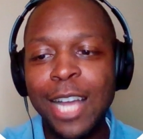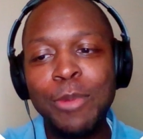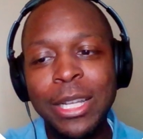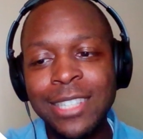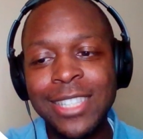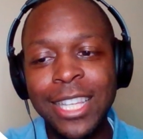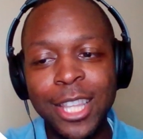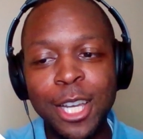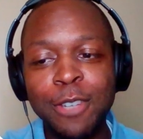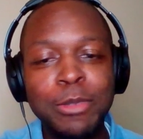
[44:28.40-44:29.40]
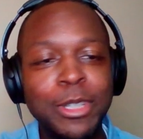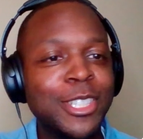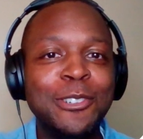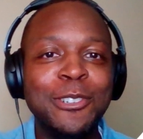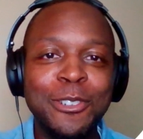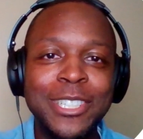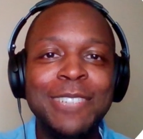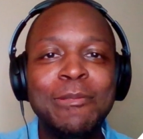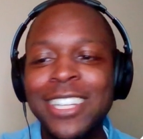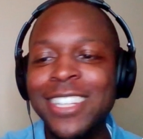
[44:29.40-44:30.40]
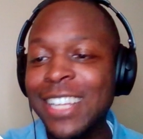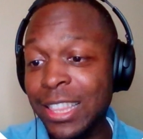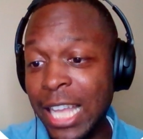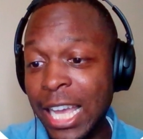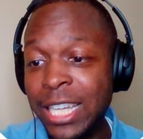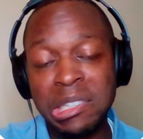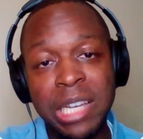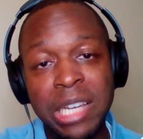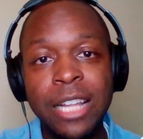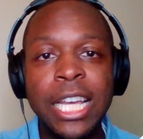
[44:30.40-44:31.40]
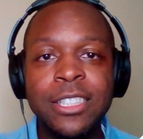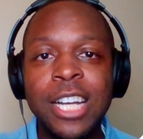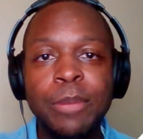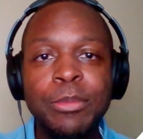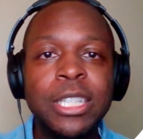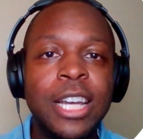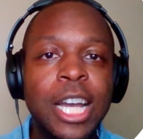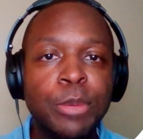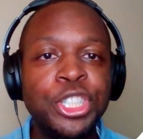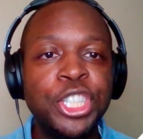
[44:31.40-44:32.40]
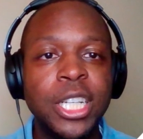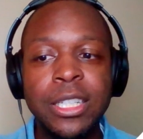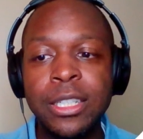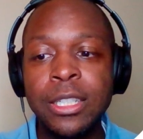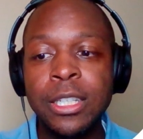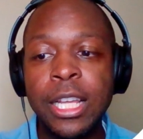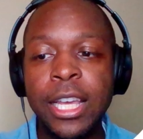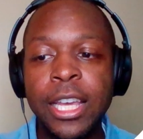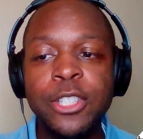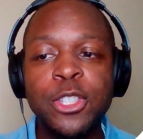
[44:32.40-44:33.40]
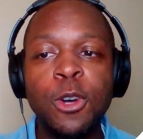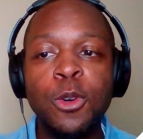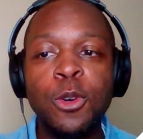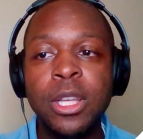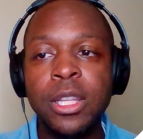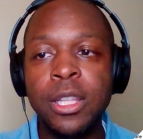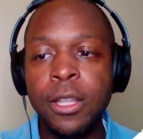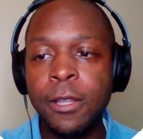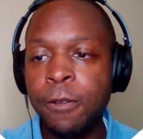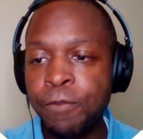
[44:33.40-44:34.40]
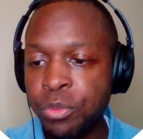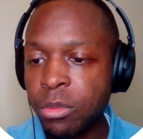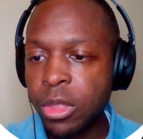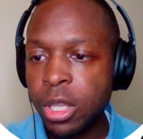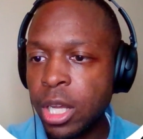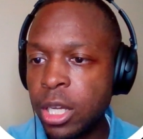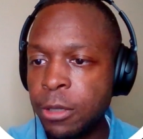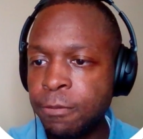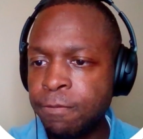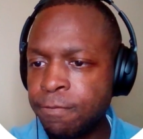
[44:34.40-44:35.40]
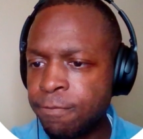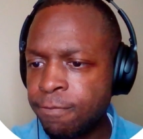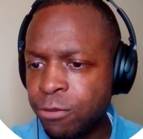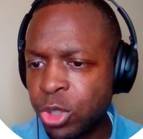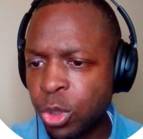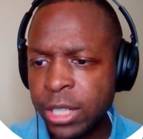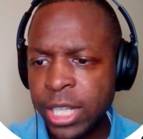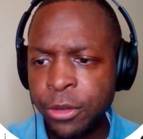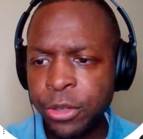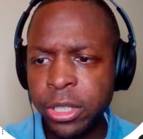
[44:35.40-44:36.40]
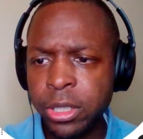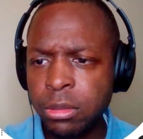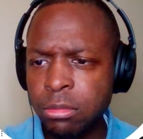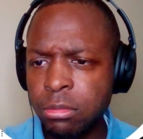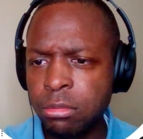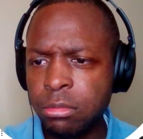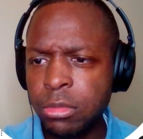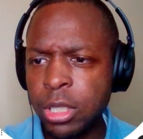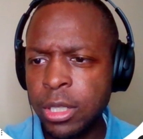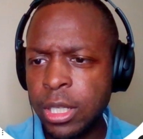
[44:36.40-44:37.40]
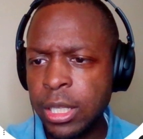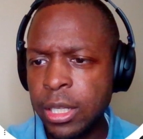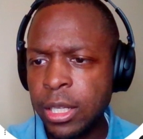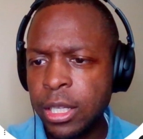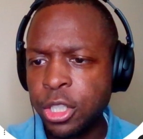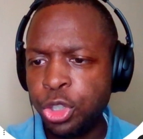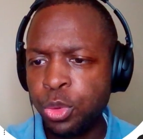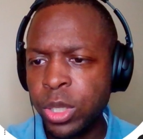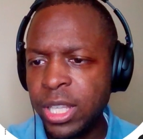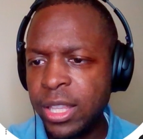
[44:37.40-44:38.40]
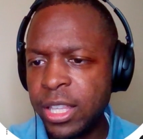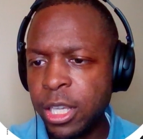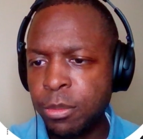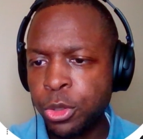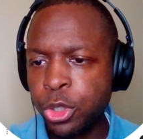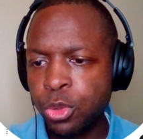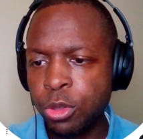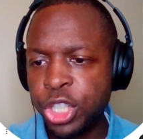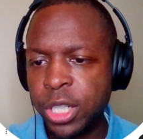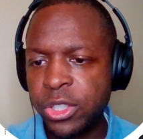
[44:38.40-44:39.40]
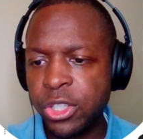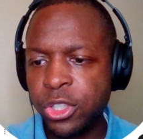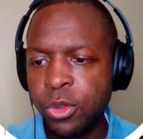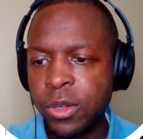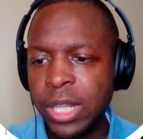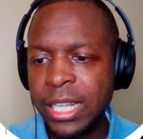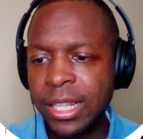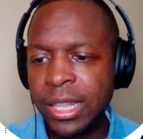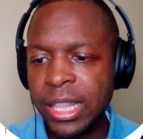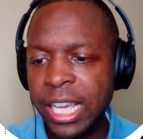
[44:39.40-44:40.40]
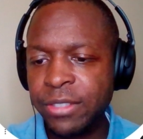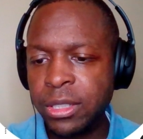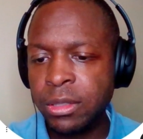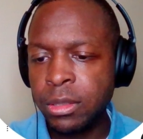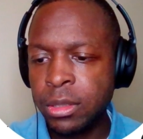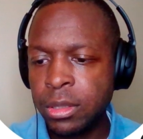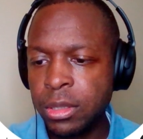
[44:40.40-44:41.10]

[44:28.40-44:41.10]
I might not say love because I don't agree, but like, I'll like the comment. I appreciate it. And so, um, so down here, do you really think Moses wrote Genesis? So there are like eleven